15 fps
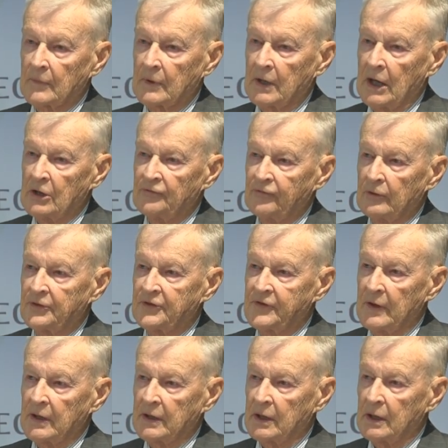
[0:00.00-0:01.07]
careful
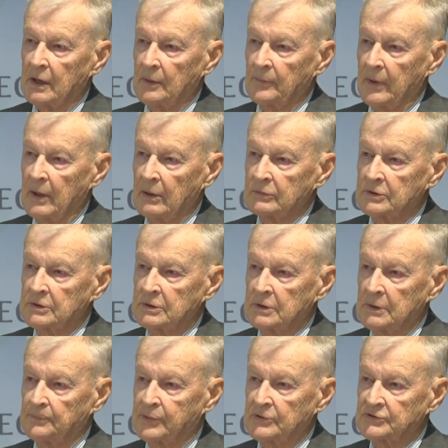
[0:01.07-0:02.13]
thinking about
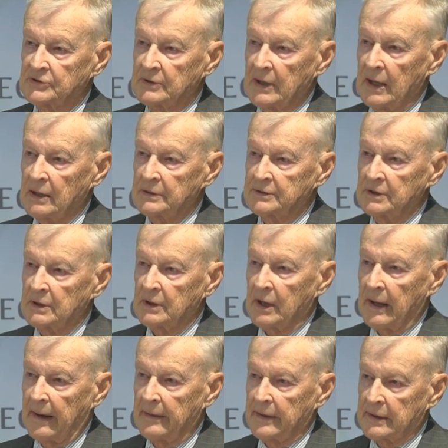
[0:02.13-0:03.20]
the personality and
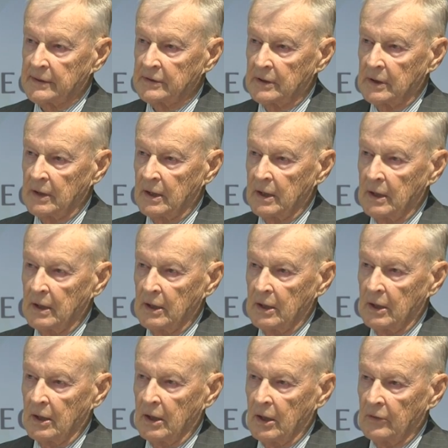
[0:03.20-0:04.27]
character
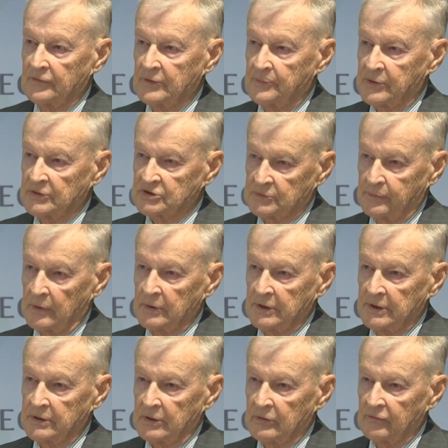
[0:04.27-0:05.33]
of the principal
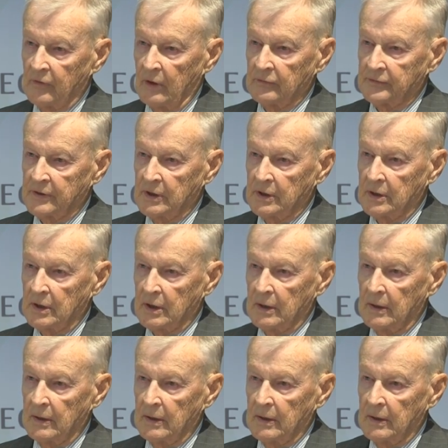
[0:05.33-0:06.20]
leader involved here.